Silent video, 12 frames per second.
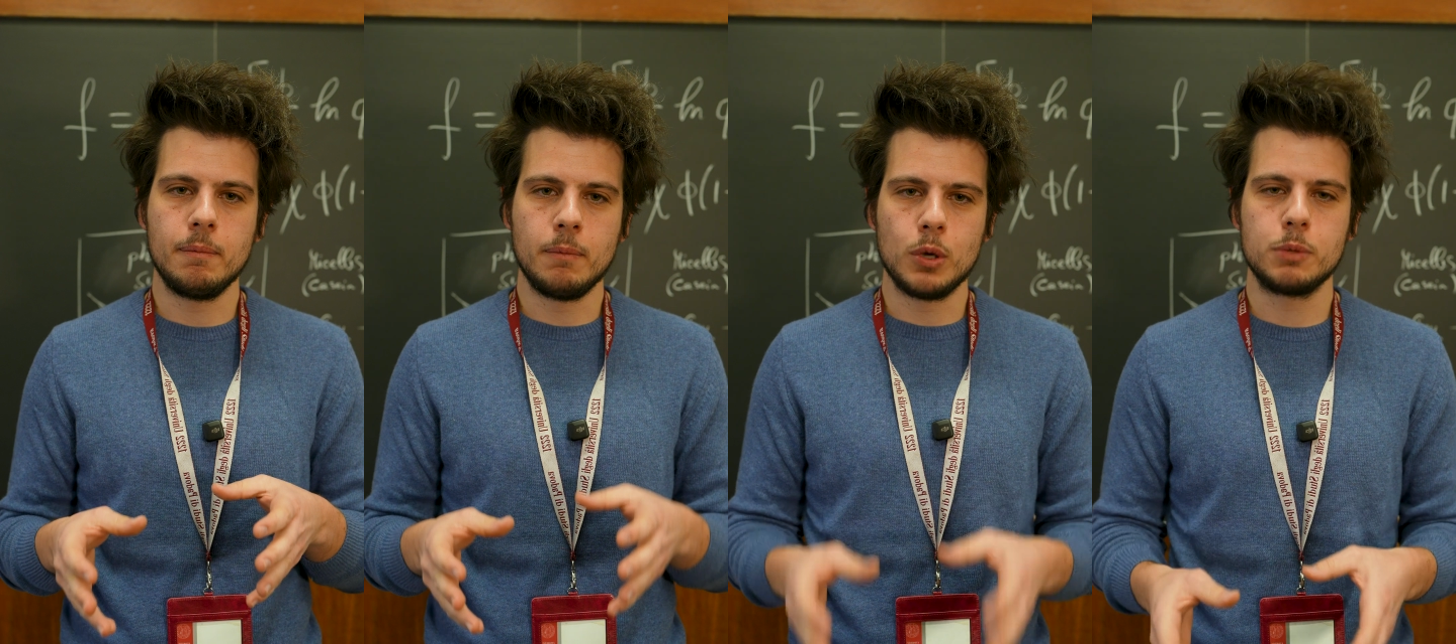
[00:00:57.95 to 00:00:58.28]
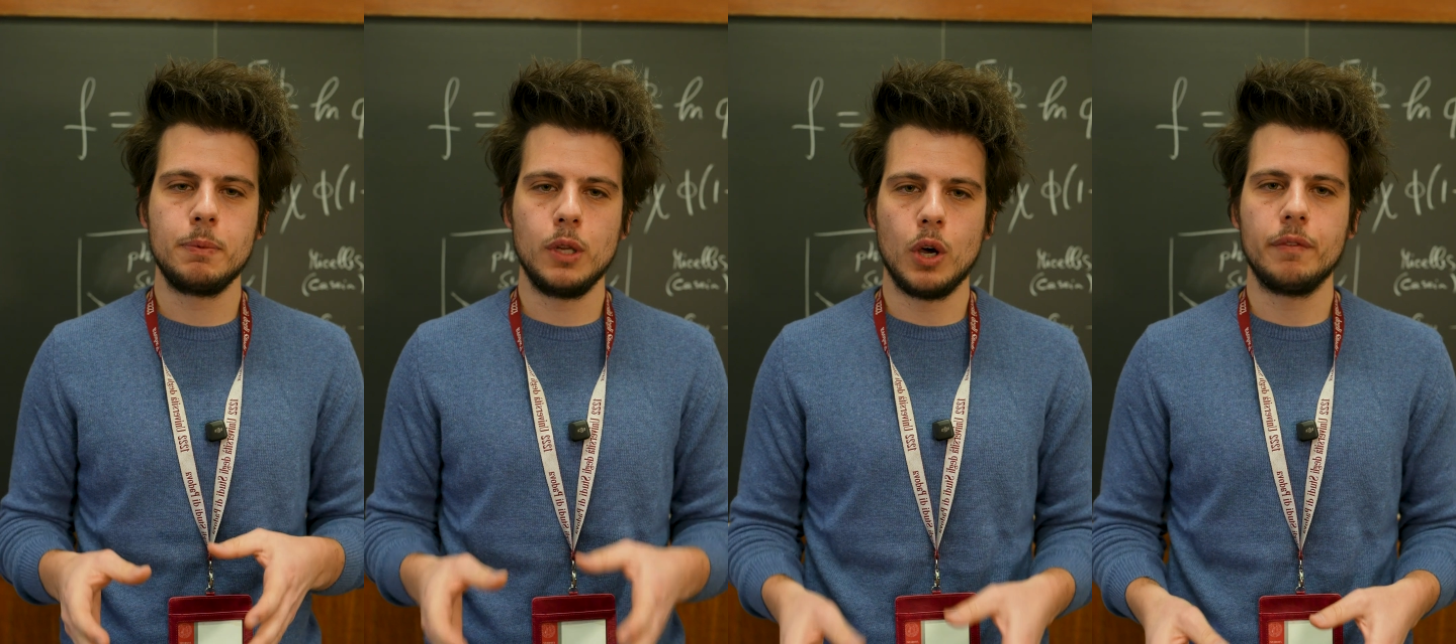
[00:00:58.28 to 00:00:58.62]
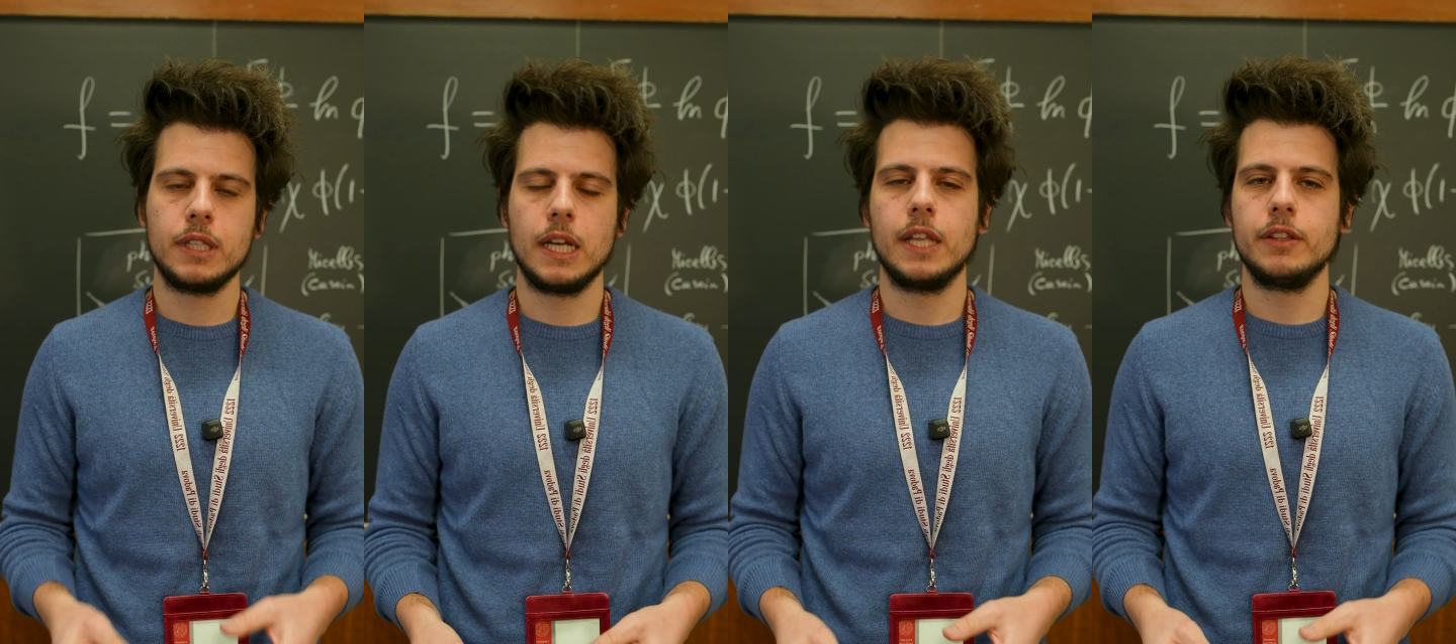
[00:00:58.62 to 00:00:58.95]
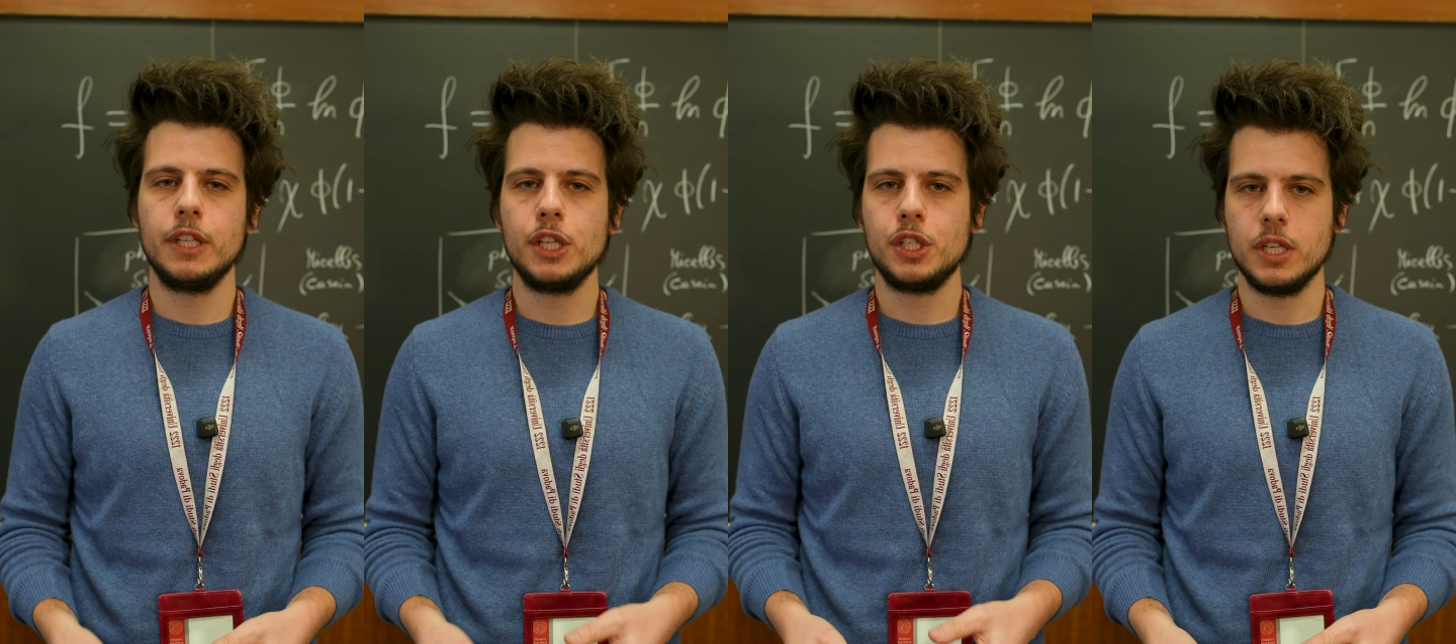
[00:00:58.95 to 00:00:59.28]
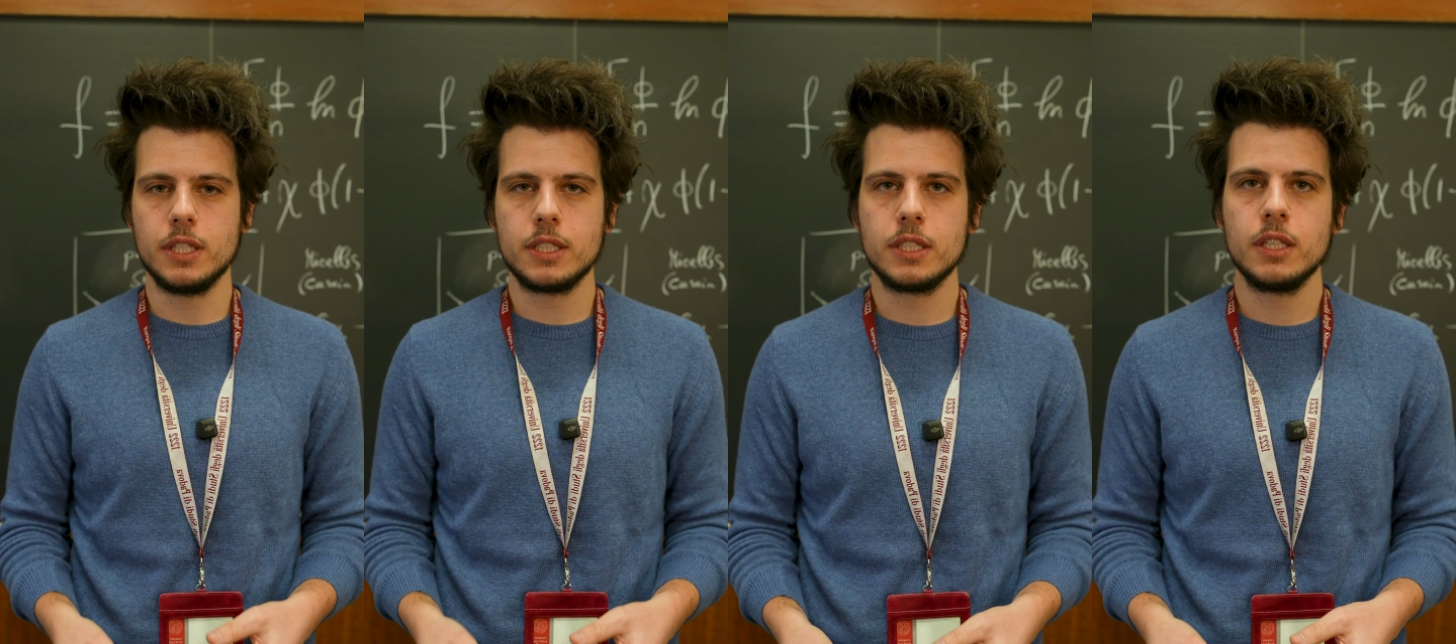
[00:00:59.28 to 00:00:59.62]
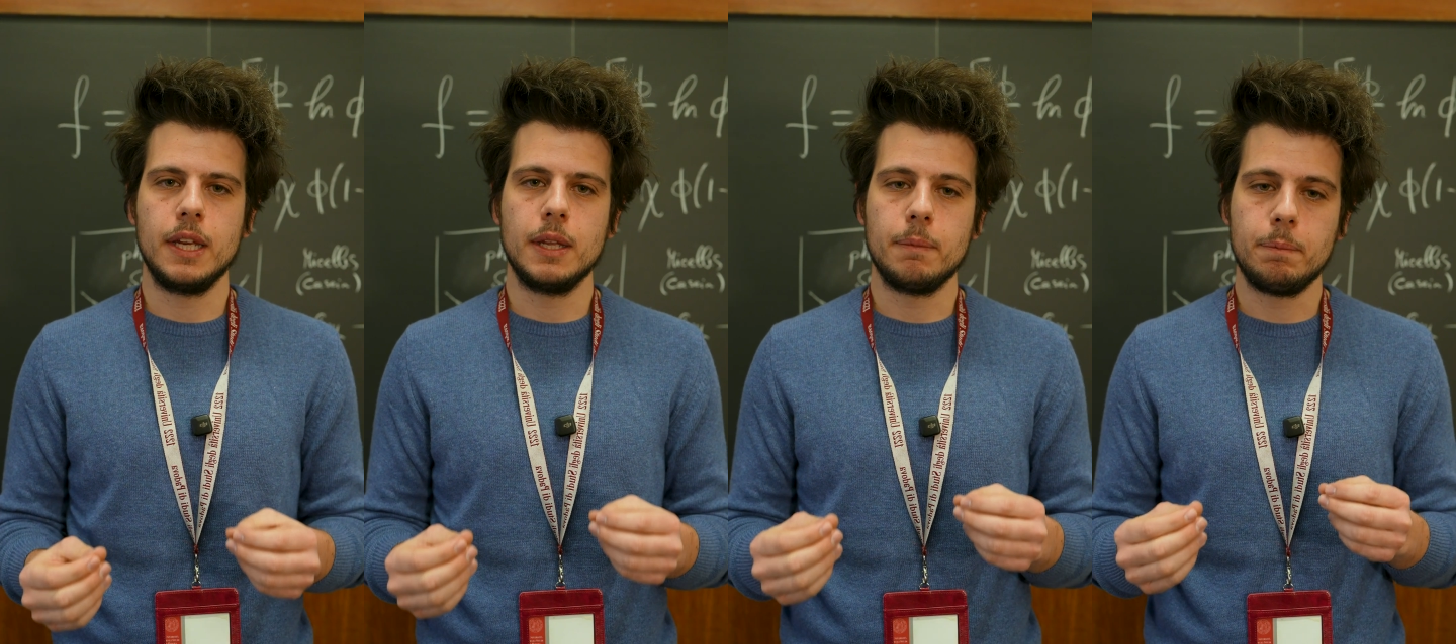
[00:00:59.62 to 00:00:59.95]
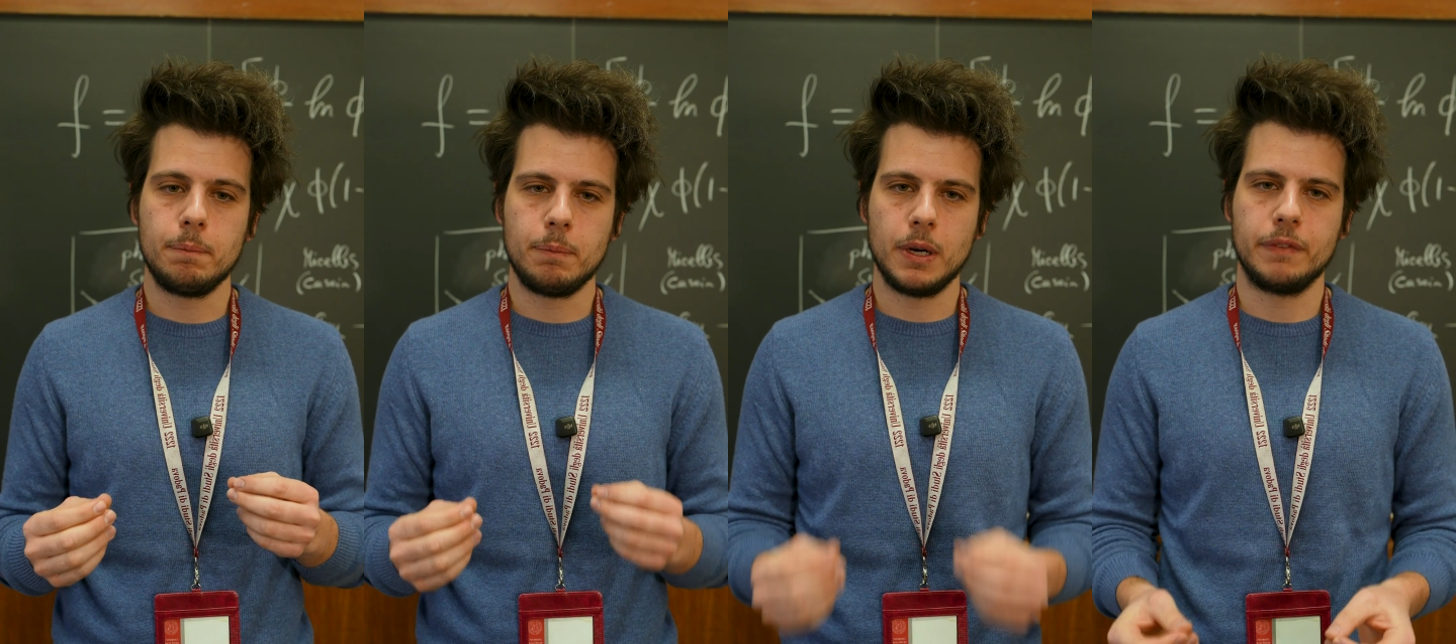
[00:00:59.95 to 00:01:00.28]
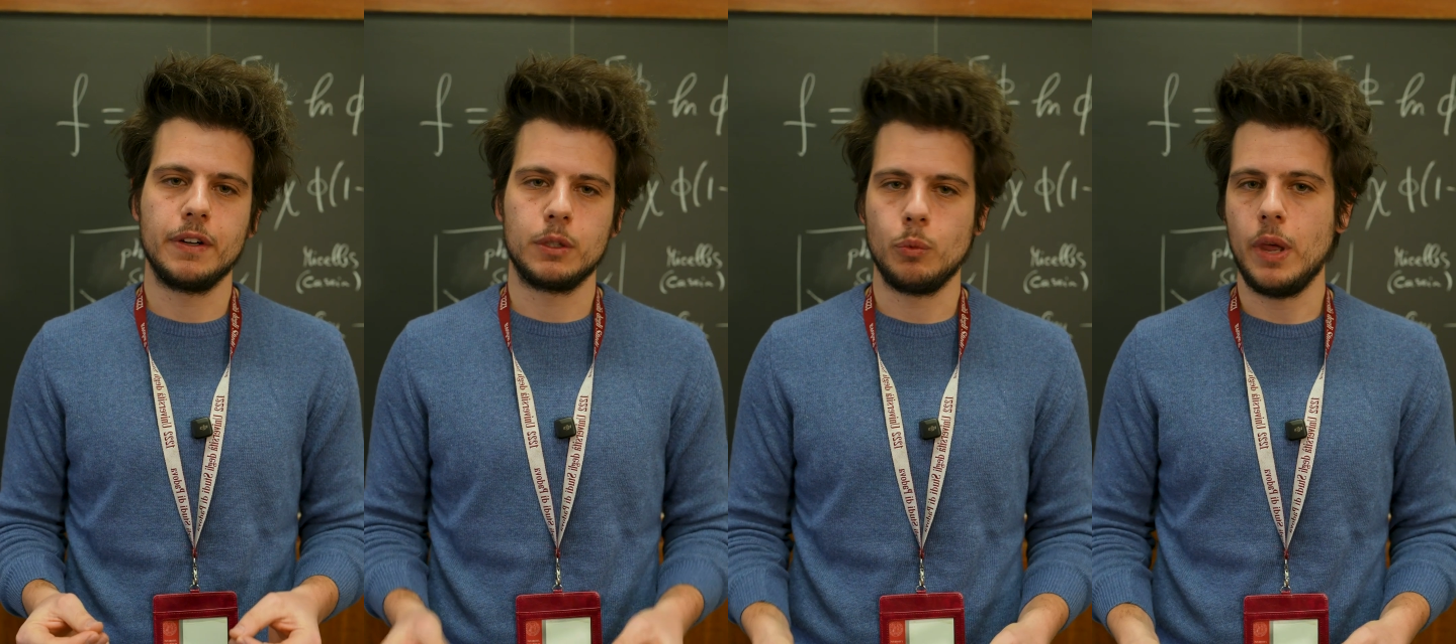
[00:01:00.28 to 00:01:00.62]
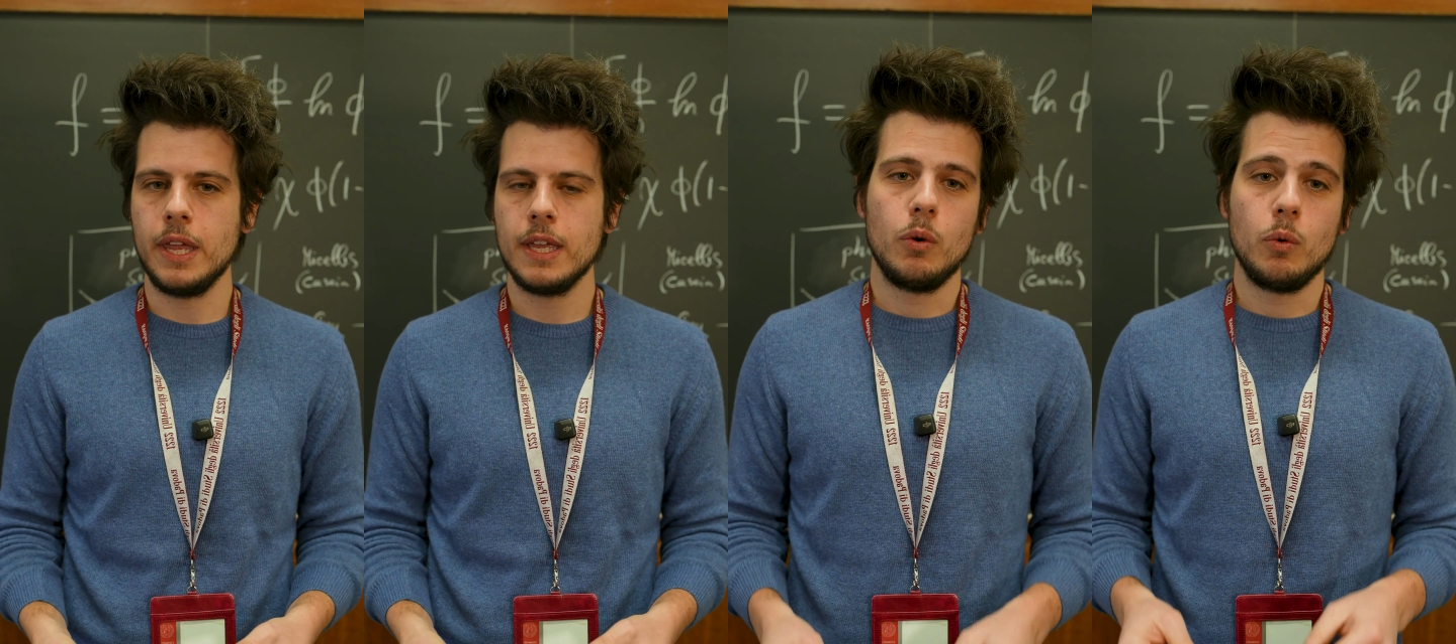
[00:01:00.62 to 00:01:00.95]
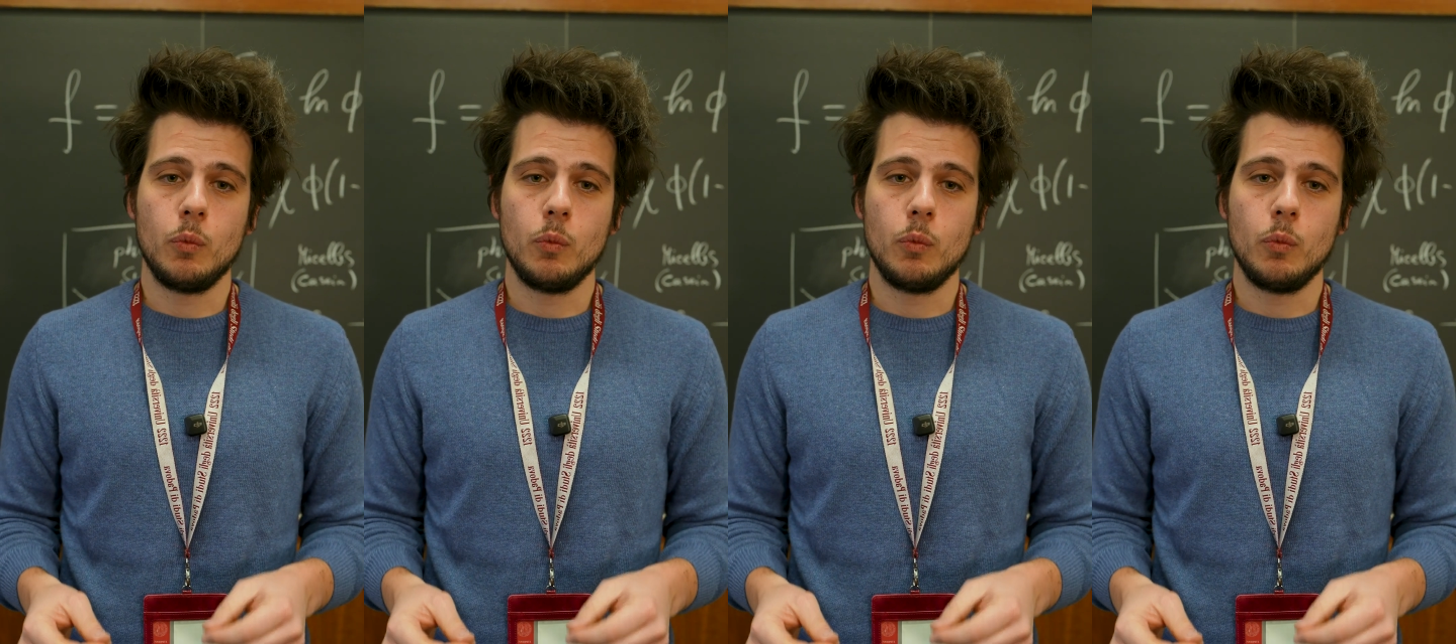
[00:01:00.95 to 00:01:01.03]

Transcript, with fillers: most beloved Italian dishes in a perfect way.